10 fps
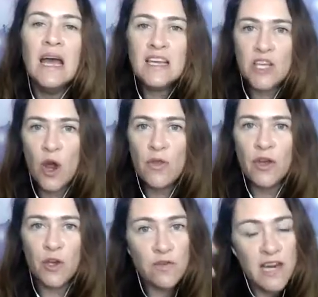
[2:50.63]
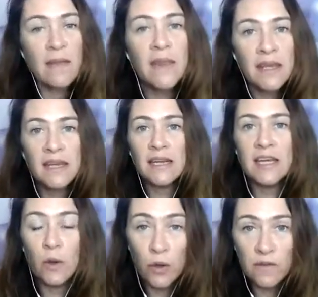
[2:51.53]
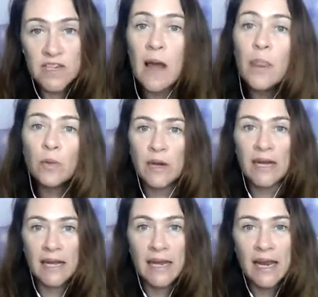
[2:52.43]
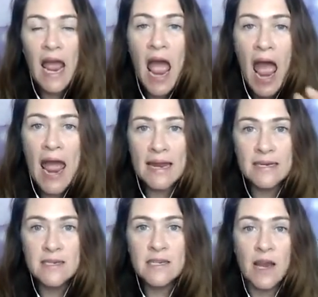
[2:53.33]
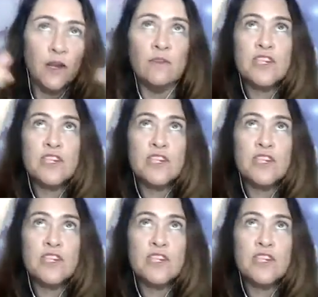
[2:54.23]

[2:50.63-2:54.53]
so that you've done the healing or you've done the reading and you've